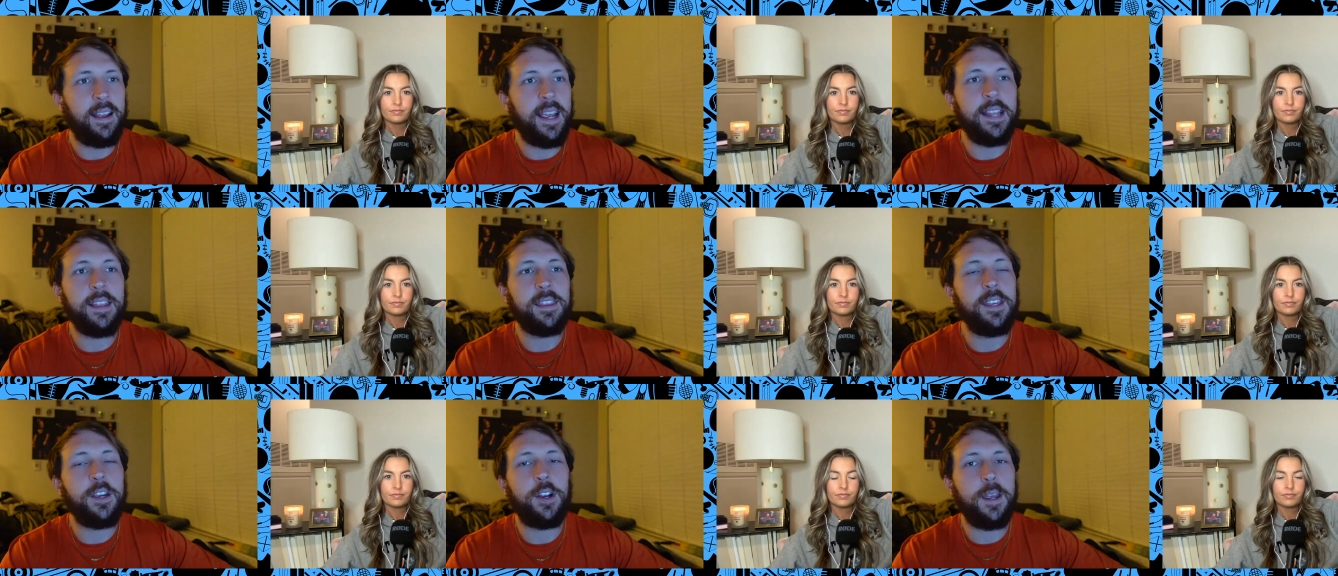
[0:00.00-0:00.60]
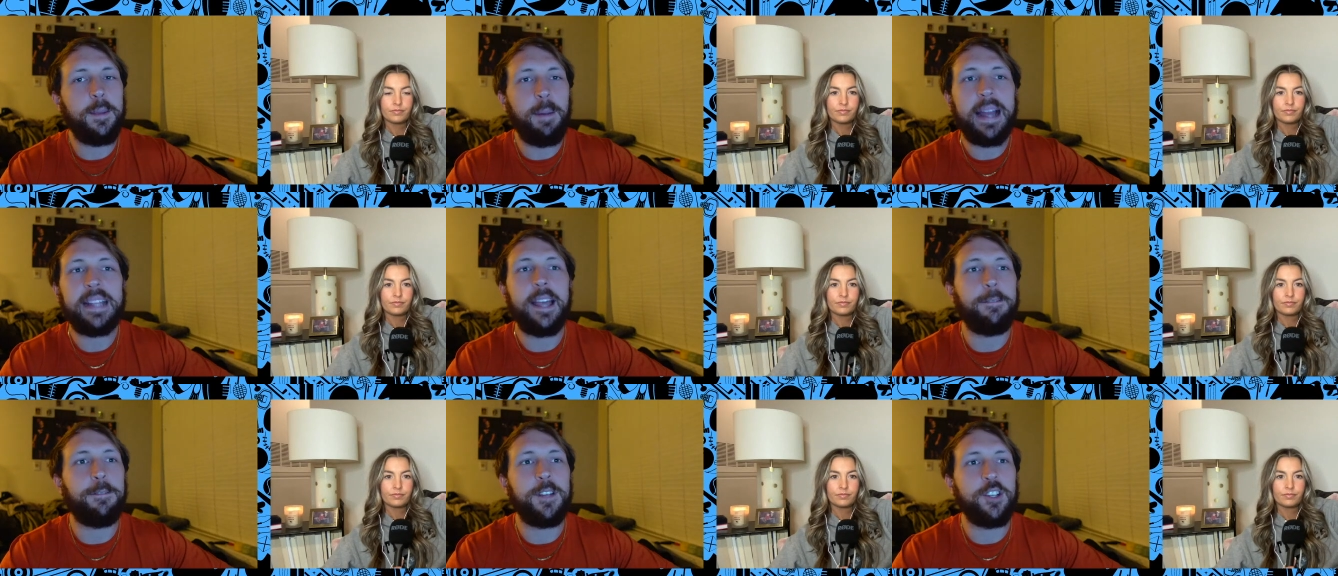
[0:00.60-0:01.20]
Speaker 1: theory, by
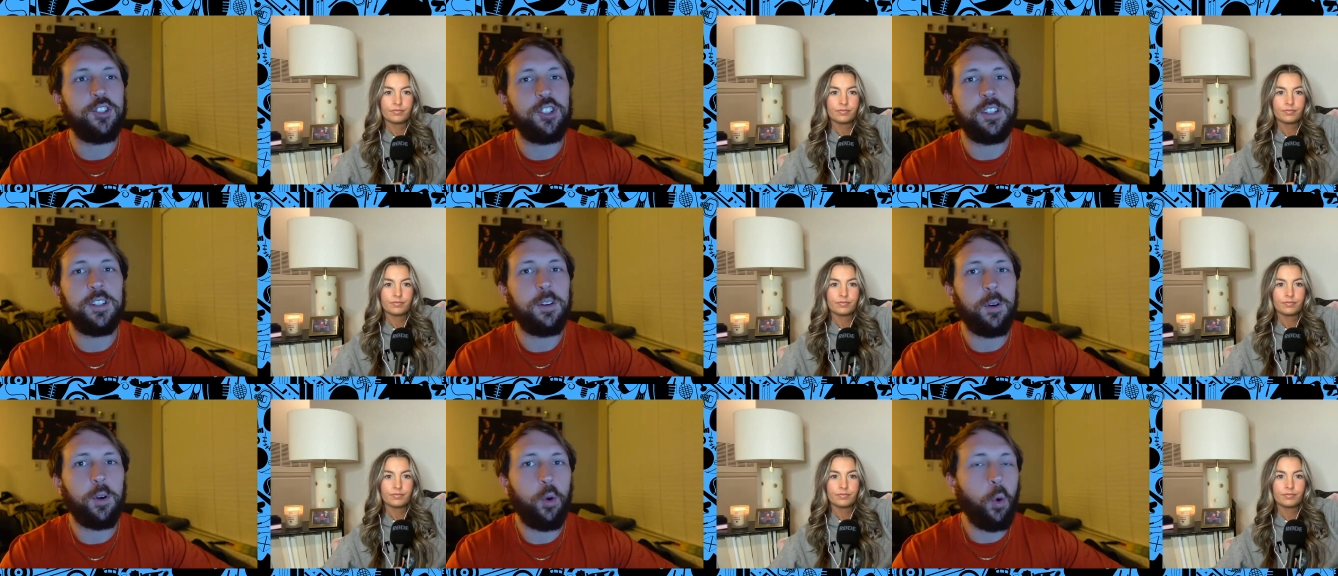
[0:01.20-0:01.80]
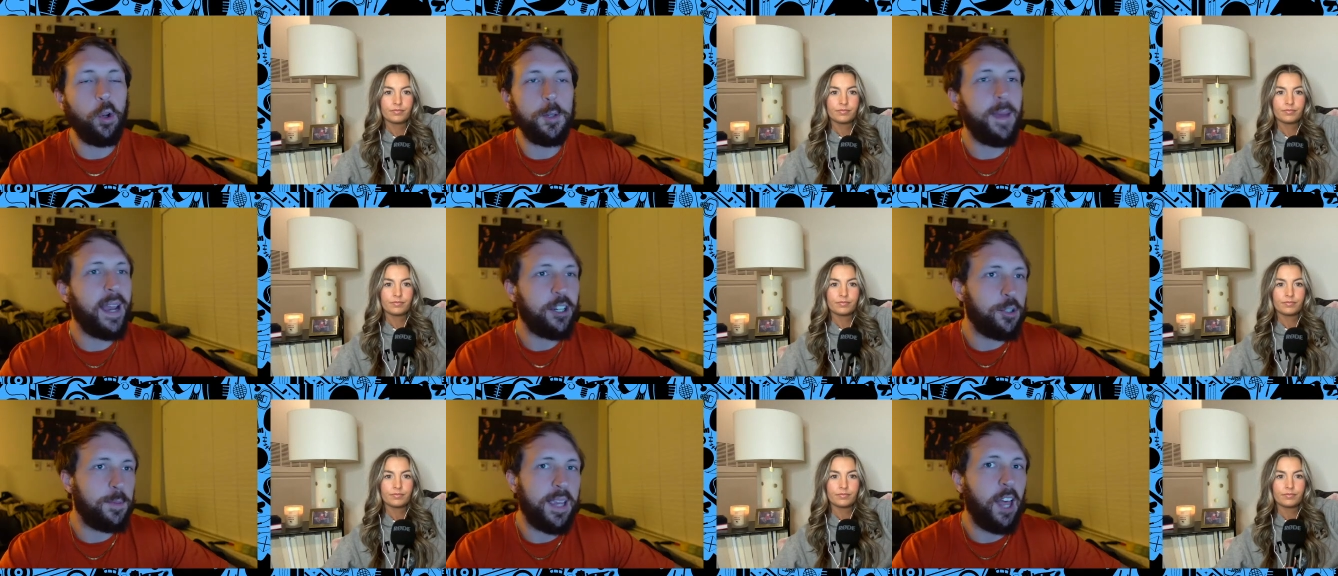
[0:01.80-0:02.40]
definition, quarterbacks
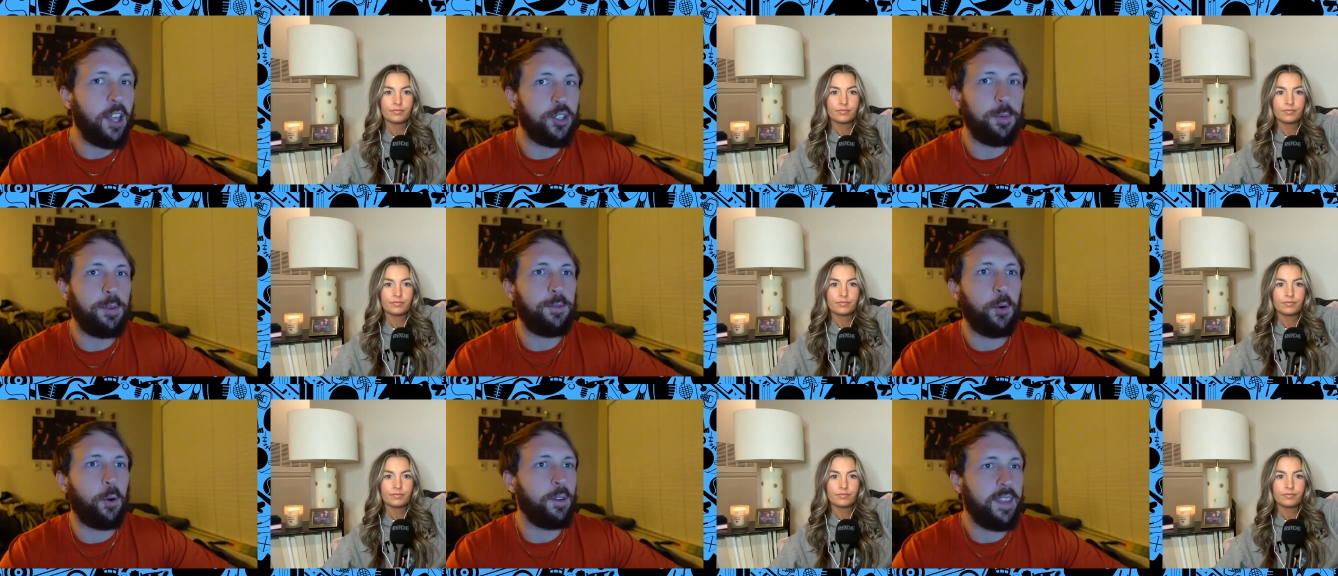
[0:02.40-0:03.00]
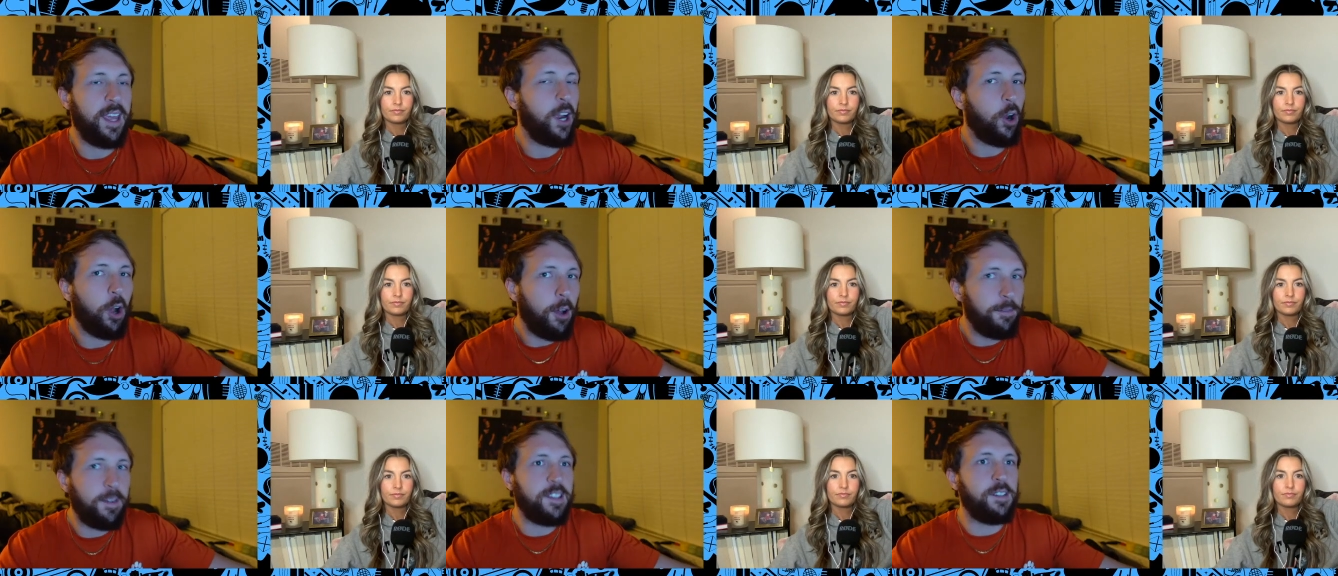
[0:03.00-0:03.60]
should be eligible for. They are
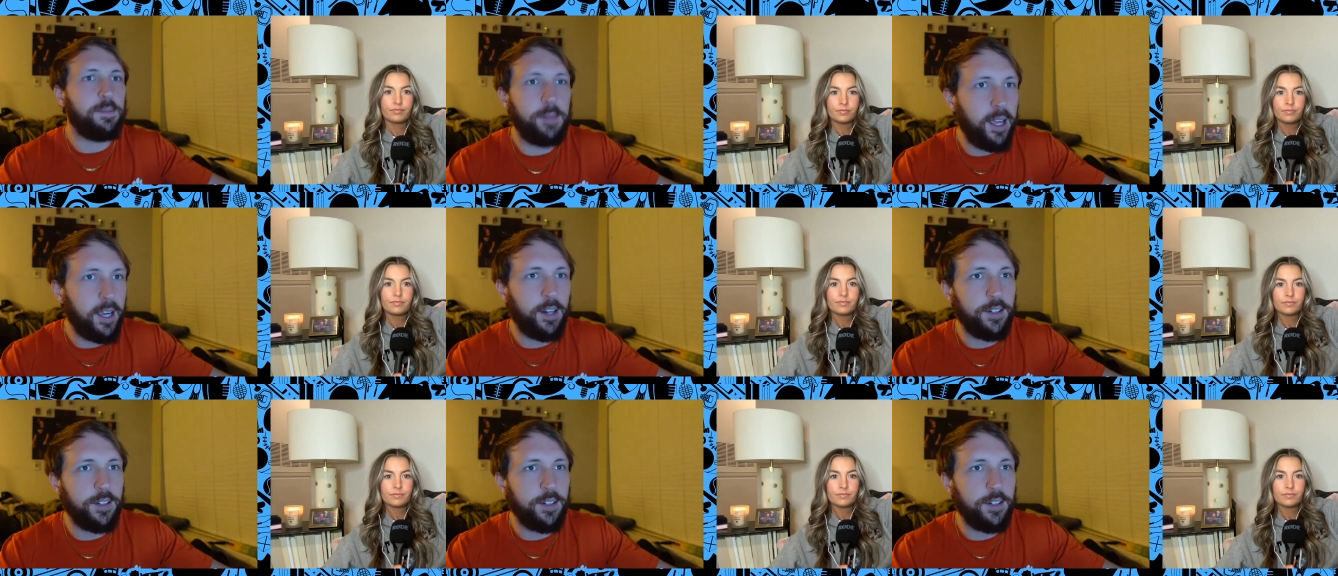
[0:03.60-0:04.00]
offensive players.